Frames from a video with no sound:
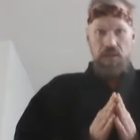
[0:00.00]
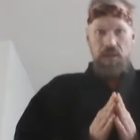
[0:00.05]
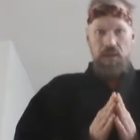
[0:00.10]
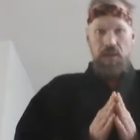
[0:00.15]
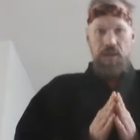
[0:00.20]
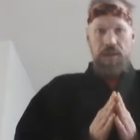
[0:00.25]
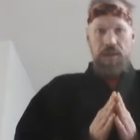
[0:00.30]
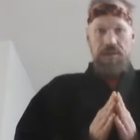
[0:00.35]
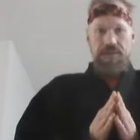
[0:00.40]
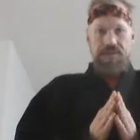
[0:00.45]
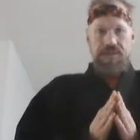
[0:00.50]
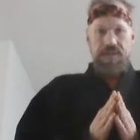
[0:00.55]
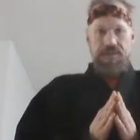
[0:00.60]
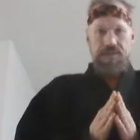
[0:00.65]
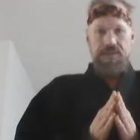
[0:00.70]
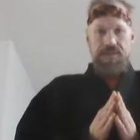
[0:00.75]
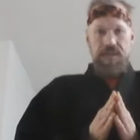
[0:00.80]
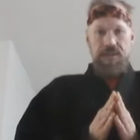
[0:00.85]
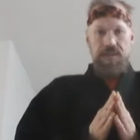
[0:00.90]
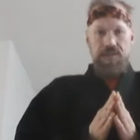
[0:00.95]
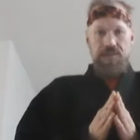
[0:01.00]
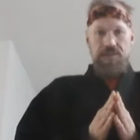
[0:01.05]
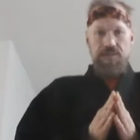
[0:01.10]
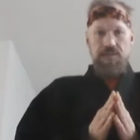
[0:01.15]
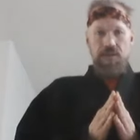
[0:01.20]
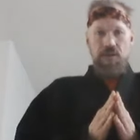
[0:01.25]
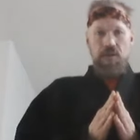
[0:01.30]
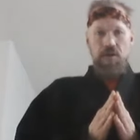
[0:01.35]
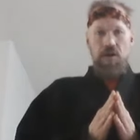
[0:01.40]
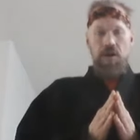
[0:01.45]
in
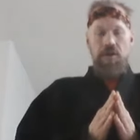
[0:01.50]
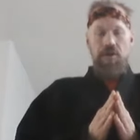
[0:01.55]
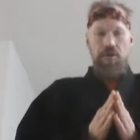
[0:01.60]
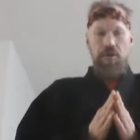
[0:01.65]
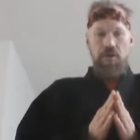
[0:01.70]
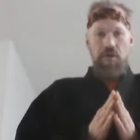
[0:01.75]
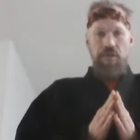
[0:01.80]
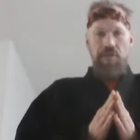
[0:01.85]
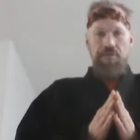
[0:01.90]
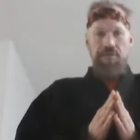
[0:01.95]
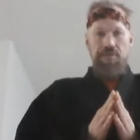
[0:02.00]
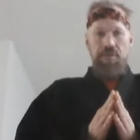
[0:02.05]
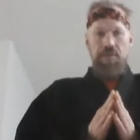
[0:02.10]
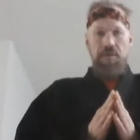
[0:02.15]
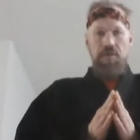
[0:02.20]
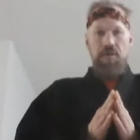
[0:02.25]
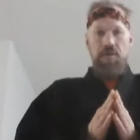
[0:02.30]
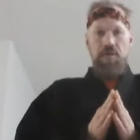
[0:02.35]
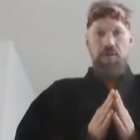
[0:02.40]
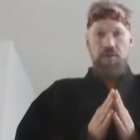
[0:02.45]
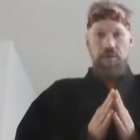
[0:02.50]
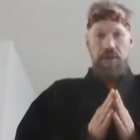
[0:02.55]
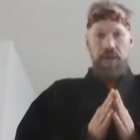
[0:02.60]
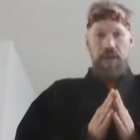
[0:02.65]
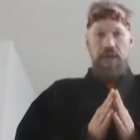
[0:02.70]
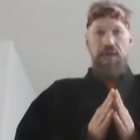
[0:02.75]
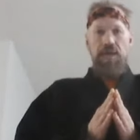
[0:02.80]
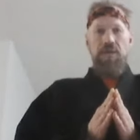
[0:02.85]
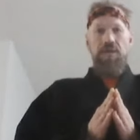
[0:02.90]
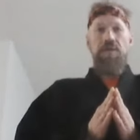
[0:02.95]
existence on Earth,
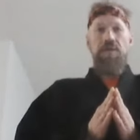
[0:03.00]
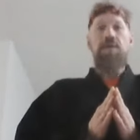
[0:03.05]
okay?